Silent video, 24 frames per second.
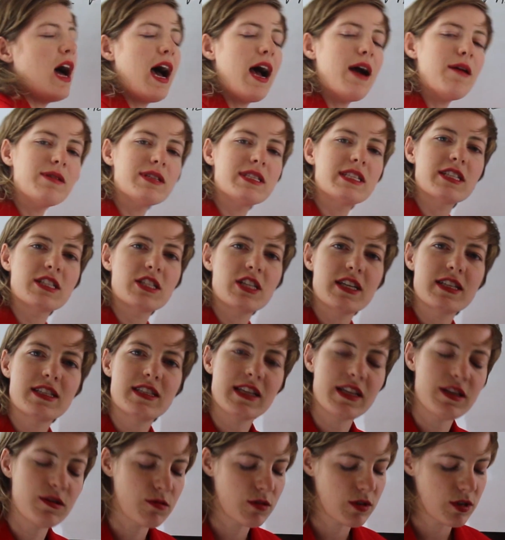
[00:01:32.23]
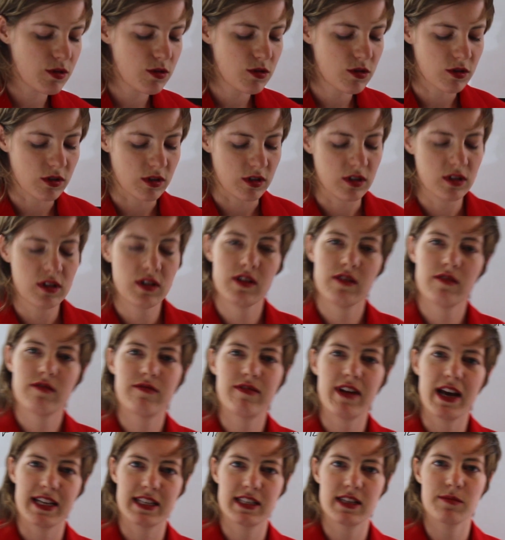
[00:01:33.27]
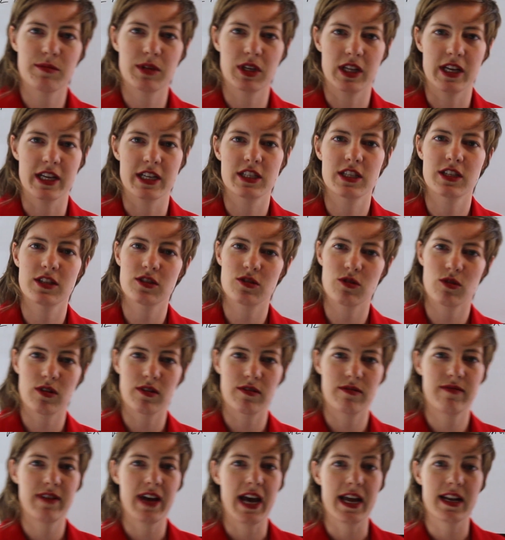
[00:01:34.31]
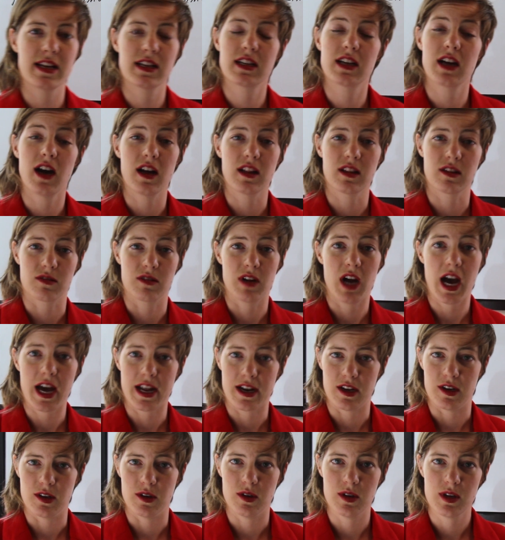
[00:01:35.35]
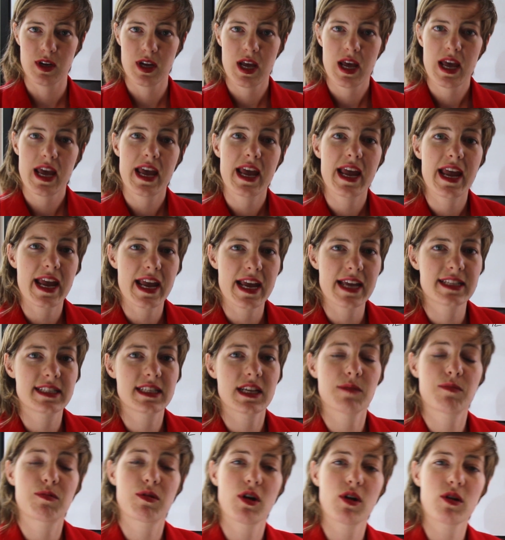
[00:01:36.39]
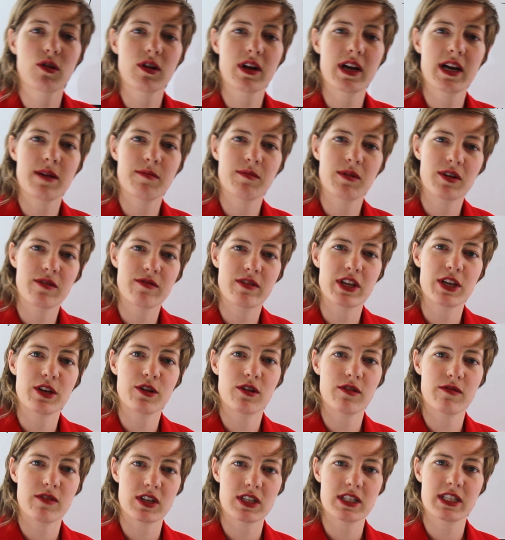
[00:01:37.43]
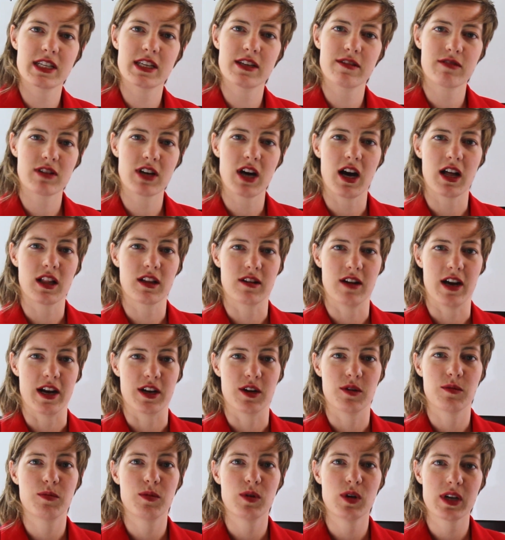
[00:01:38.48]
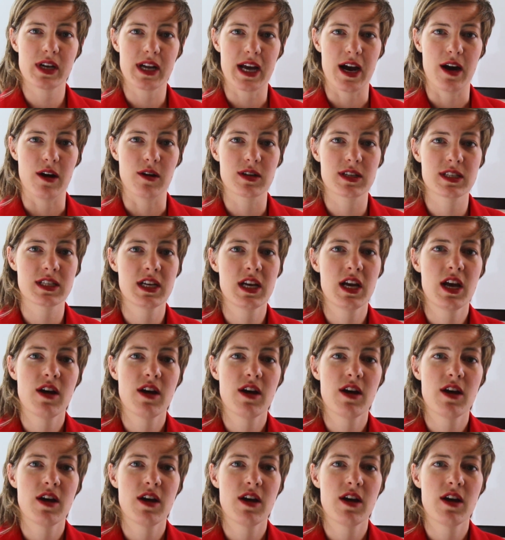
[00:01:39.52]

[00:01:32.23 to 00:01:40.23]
I would suggest that you Google P H E T simulations or P H E T Colorado. It's a program of the University of Colorado put out